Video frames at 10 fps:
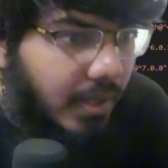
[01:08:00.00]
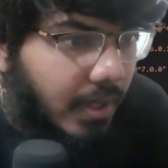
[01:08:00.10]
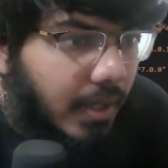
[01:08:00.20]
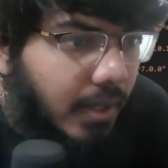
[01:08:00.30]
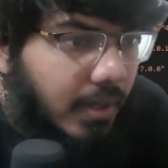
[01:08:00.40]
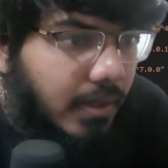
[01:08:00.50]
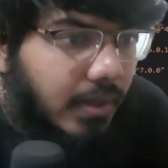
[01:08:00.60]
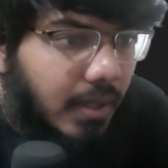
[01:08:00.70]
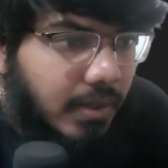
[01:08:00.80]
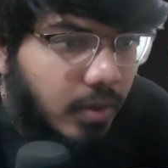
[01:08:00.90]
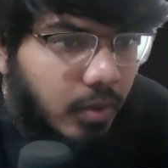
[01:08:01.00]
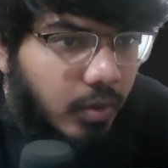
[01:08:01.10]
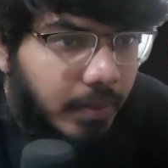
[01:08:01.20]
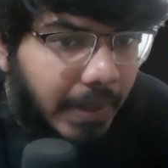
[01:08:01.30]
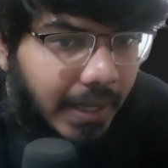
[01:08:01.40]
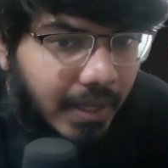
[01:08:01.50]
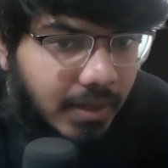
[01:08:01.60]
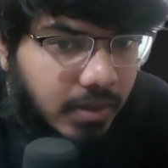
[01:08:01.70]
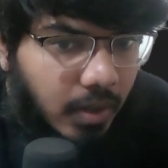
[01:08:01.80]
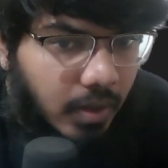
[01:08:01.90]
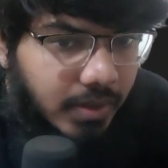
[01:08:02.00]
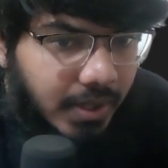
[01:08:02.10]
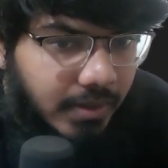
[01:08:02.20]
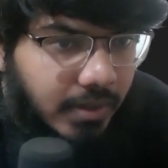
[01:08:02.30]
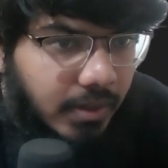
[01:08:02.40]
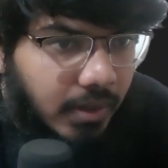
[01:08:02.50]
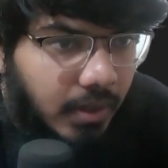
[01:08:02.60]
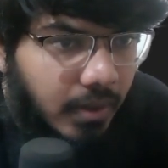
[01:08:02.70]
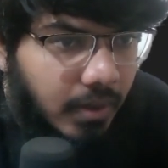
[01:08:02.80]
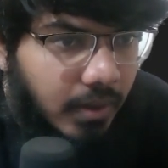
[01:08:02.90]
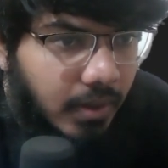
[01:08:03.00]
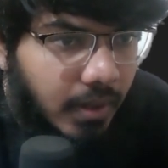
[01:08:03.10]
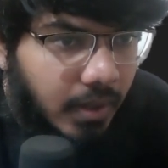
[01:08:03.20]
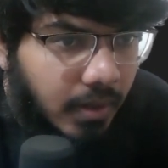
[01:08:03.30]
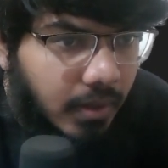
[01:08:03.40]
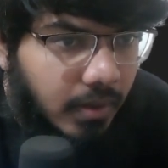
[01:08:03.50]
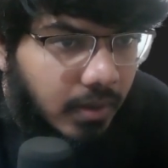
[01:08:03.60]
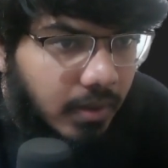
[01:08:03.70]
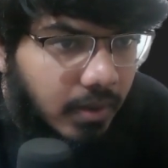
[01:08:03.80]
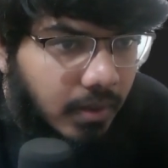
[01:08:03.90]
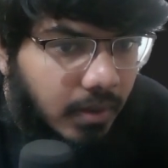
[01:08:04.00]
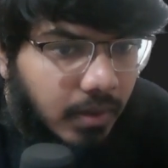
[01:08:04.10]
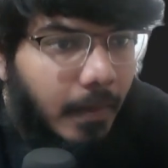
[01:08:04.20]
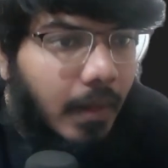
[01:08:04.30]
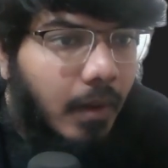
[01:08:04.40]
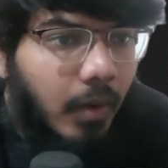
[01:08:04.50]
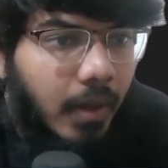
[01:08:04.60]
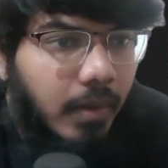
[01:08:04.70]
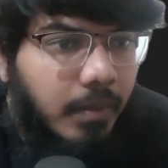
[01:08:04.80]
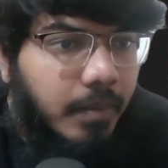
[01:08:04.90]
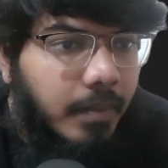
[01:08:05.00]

and let's go to the package.json. And okay,